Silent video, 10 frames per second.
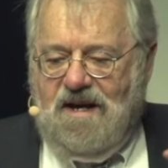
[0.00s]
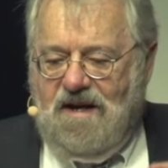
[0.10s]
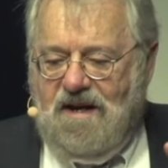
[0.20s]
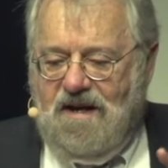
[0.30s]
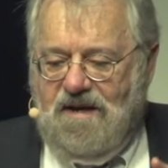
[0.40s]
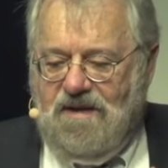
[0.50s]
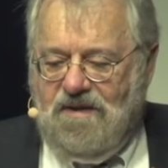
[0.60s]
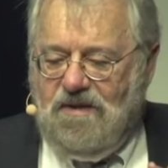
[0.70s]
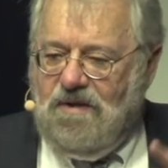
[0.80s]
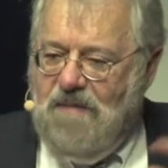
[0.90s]
Uh,
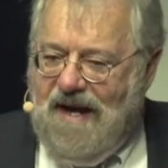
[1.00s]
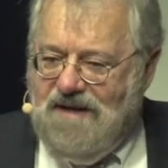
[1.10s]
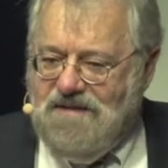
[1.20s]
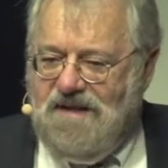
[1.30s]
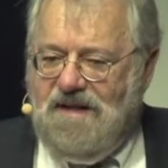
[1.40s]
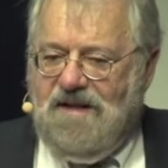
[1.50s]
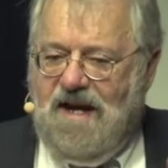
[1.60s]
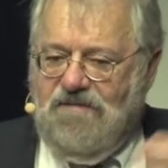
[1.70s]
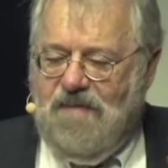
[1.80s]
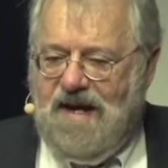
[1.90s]
Look magazine,
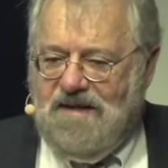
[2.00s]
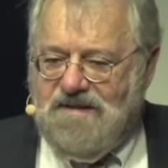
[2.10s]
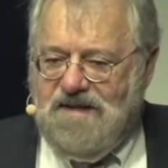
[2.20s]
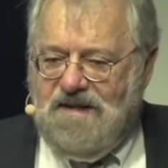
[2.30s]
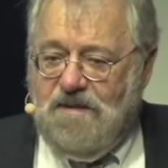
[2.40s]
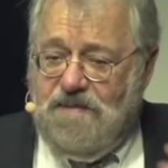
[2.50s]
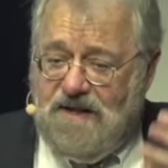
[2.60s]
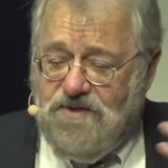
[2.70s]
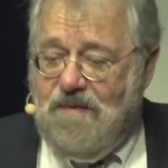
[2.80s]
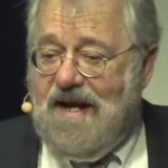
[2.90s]
Life magazine, the
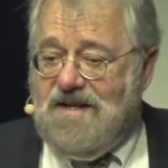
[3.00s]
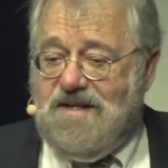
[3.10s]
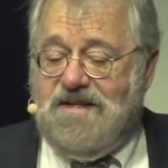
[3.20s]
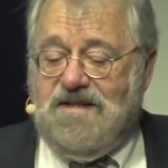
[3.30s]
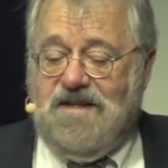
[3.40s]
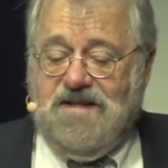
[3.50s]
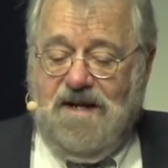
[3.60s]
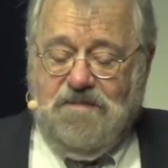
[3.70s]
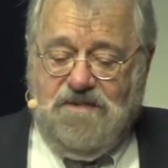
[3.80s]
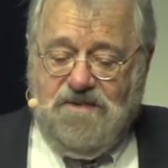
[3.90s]
picture magazines at the
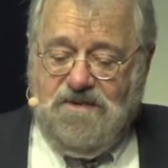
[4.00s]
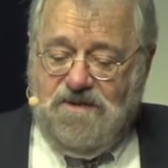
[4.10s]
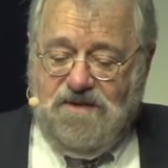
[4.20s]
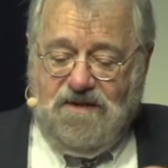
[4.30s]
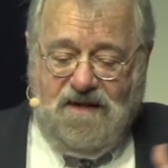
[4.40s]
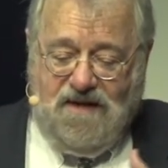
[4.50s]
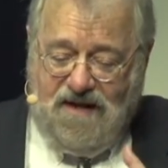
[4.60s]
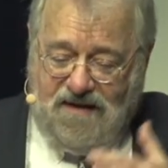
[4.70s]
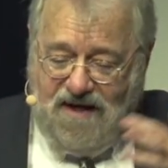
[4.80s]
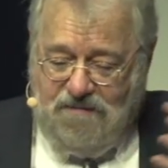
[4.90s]
time
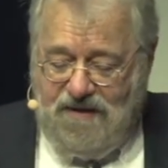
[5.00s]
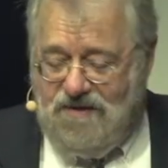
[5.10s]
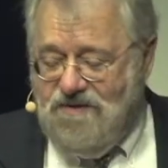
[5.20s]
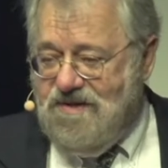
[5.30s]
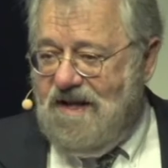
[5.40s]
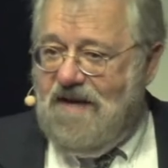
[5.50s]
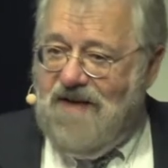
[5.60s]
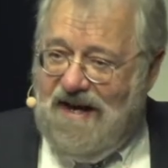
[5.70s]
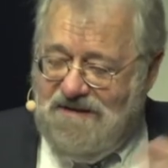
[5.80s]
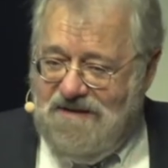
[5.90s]
had a lot of pictures. They gave
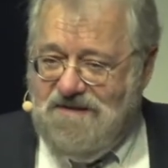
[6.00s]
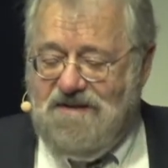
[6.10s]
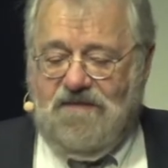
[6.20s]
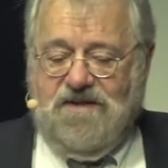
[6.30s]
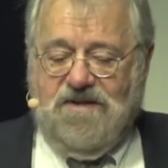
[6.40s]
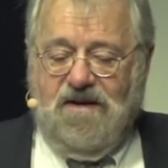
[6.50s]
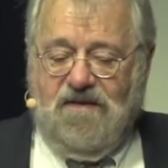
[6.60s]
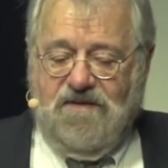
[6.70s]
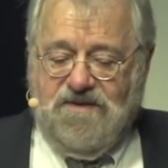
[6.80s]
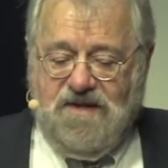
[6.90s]
access to the
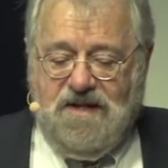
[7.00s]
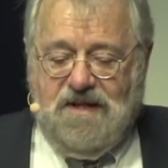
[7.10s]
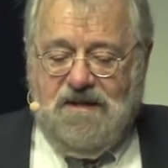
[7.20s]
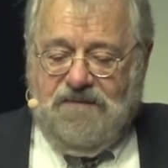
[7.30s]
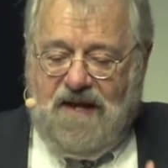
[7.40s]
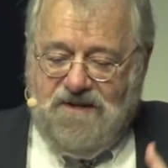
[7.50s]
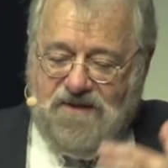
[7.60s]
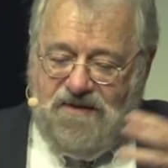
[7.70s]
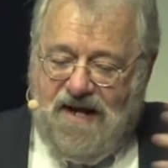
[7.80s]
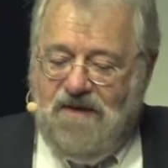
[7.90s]
photographers. And
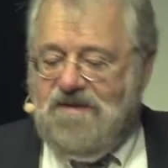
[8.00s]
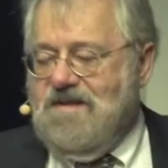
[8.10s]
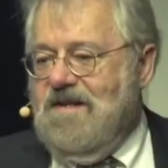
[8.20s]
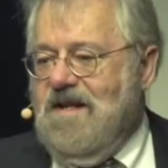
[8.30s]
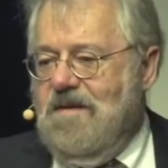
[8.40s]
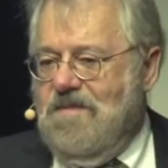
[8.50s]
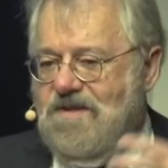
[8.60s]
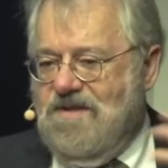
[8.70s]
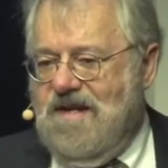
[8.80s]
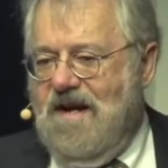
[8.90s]
so now you see the
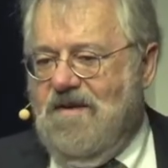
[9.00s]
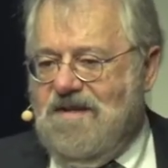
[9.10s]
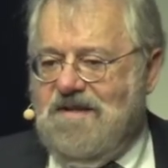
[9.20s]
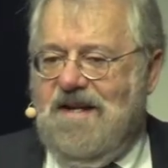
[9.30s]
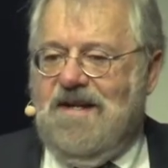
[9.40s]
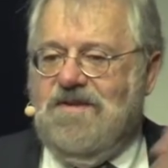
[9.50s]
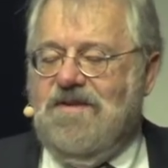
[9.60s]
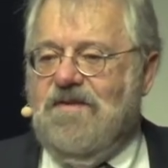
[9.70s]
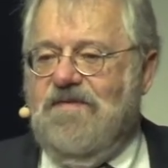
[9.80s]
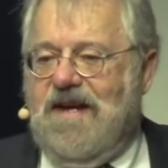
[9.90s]
images now extending
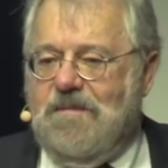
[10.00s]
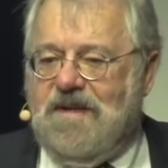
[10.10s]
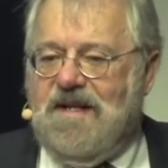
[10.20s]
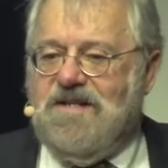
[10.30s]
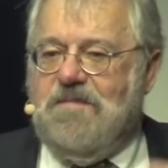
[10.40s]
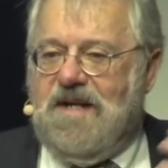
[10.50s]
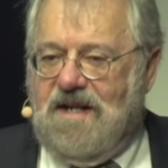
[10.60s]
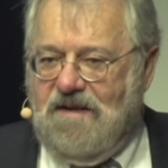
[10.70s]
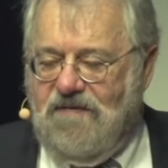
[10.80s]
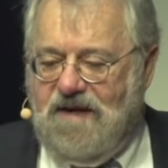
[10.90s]
to the family, his
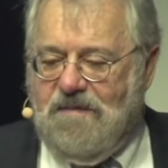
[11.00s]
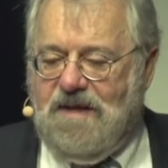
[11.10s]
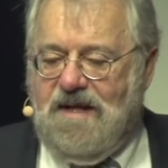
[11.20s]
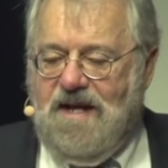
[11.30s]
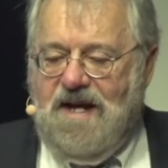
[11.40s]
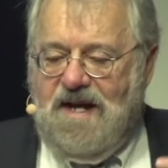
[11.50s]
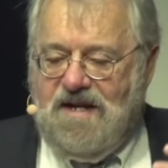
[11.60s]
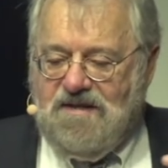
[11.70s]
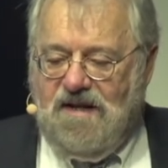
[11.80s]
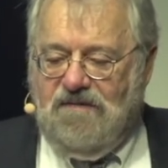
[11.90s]
immediate family,
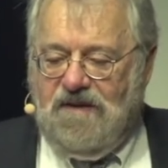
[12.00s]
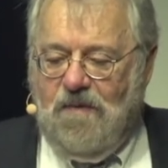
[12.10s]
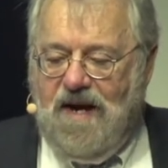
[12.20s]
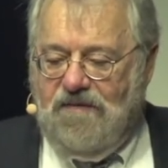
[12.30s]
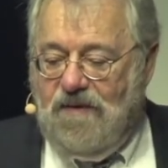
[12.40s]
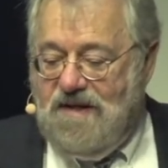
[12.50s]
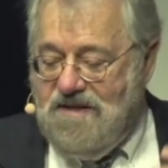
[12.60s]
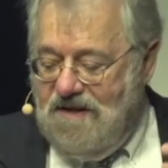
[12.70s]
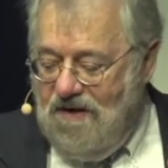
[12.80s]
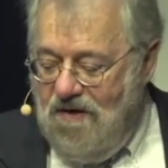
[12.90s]
his lovely wife. When
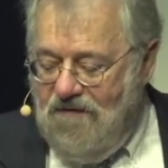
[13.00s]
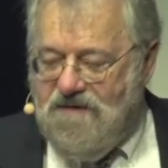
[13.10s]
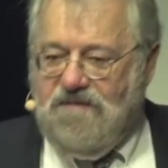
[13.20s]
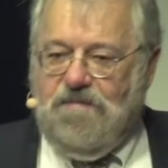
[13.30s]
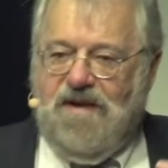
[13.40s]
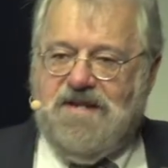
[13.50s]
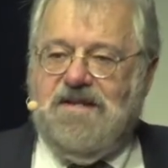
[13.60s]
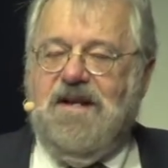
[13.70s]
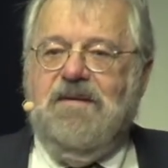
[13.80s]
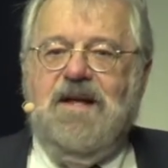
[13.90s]
he's in the office of the
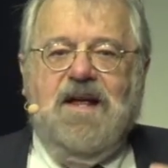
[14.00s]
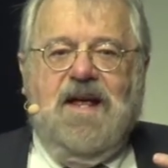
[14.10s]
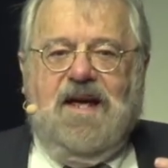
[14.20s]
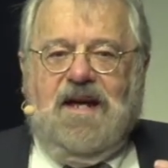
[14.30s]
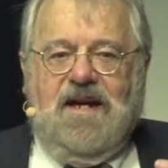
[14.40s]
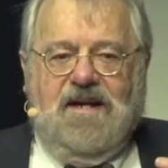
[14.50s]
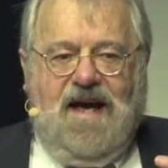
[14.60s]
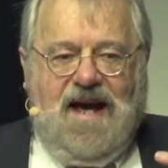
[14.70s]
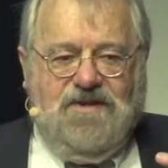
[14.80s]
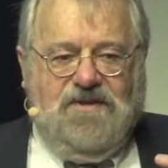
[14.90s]
president, he
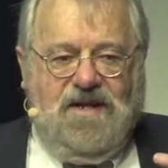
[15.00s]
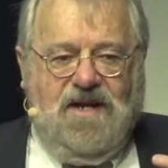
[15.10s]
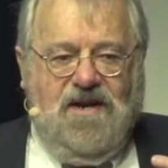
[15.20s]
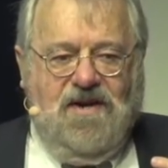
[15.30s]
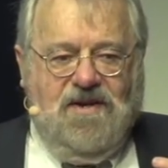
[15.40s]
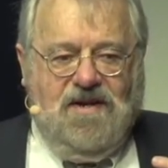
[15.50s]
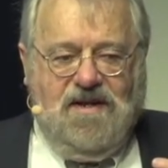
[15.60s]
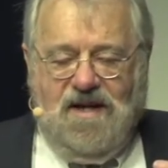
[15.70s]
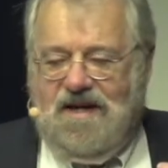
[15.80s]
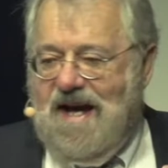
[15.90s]
actually
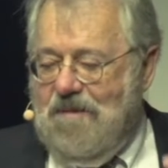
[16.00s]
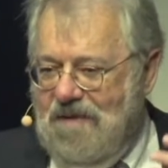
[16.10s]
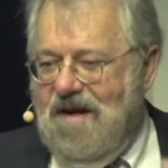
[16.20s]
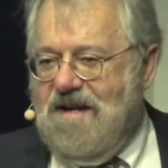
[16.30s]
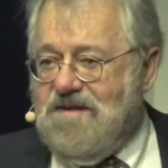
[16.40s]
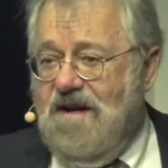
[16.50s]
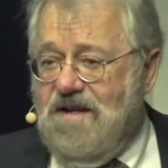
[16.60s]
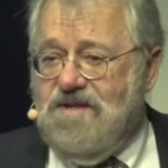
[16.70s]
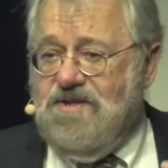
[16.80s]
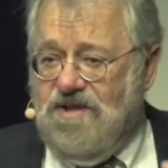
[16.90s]
capitalized on
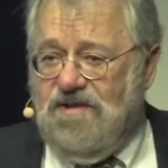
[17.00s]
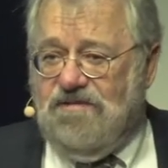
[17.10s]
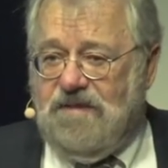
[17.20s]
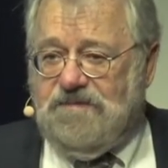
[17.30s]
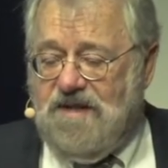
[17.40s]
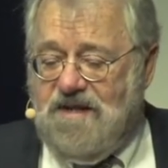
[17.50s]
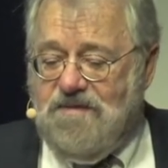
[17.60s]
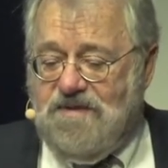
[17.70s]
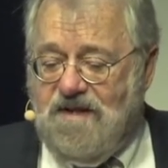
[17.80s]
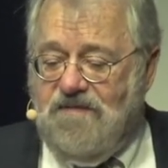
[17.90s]
his children. He
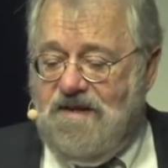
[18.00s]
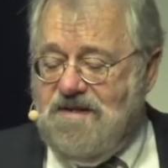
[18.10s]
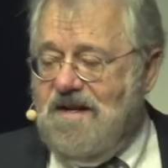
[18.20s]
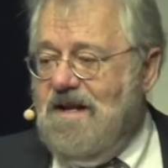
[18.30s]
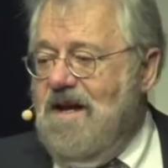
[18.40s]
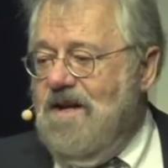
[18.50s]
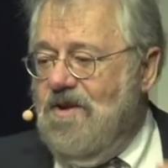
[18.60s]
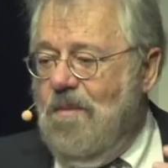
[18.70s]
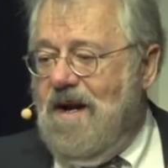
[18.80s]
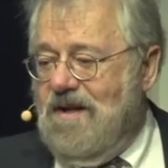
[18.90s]
was convinced that
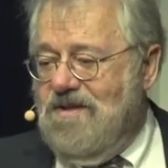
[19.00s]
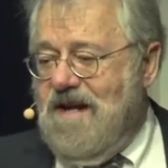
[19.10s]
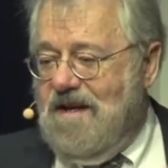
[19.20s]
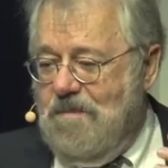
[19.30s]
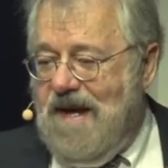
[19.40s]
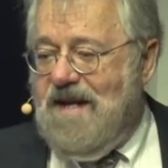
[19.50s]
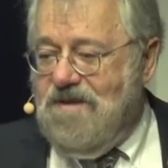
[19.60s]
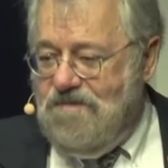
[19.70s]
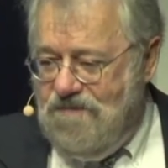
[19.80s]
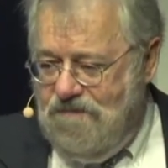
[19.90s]
nobody could take a
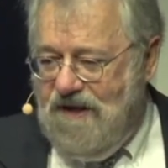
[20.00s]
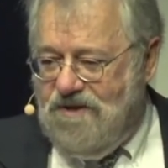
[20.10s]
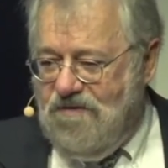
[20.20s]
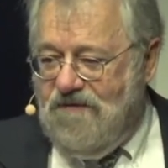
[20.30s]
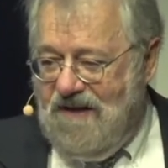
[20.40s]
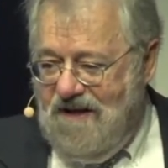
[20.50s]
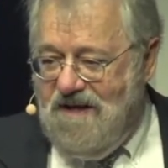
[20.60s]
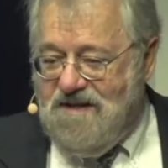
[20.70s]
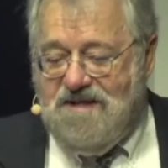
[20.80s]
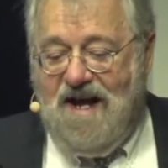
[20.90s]
bad picture of the
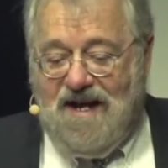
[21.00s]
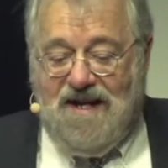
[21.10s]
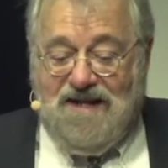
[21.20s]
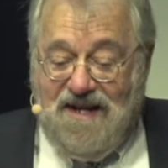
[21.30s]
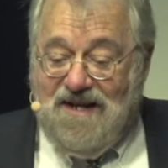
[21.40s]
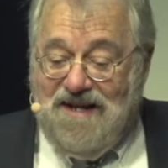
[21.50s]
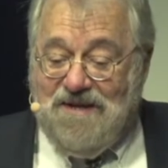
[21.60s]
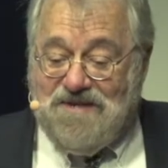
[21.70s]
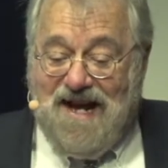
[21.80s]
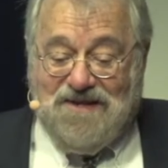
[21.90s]
kids, and
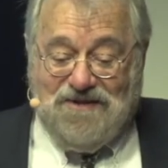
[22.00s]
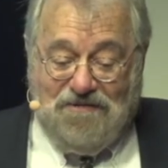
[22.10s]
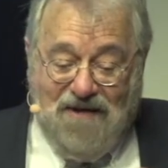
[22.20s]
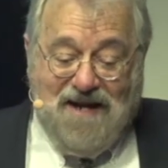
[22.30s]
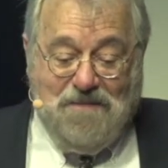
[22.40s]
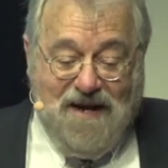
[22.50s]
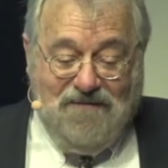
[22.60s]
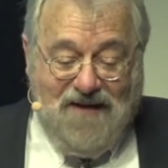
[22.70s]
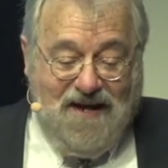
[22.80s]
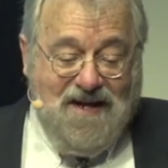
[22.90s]
he was actually right
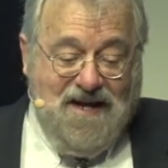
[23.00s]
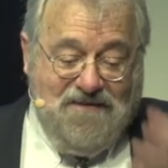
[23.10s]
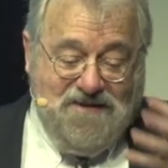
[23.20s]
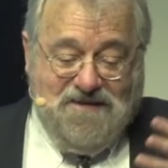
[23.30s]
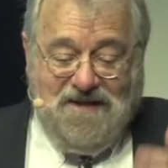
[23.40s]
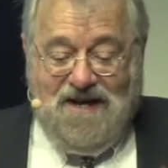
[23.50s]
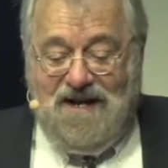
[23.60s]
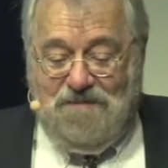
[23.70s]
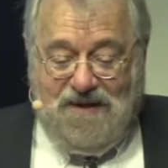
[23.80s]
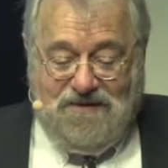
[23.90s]
about that. This is the
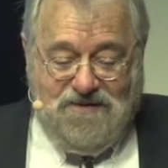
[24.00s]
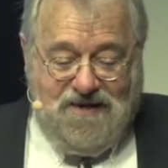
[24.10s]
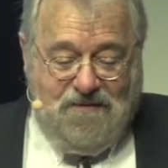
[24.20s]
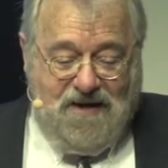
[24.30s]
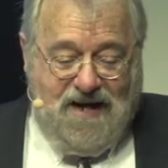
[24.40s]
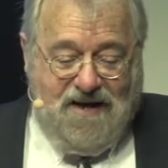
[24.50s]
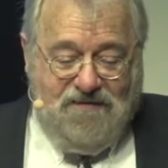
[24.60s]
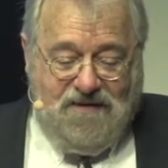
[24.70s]
kind of pictures they would have.